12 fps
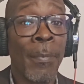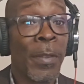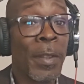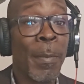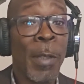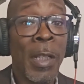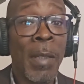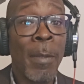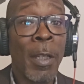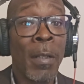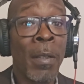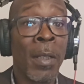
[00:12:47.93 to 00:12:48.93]
send me an
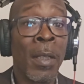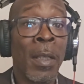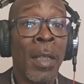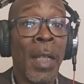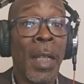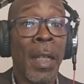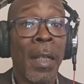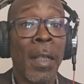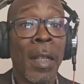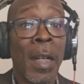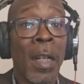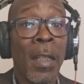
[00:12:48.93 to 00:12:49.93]
email and
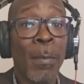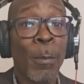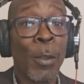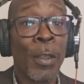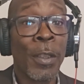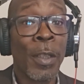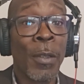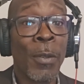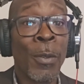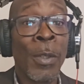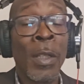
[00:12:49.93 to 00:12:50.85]
the Osborne Show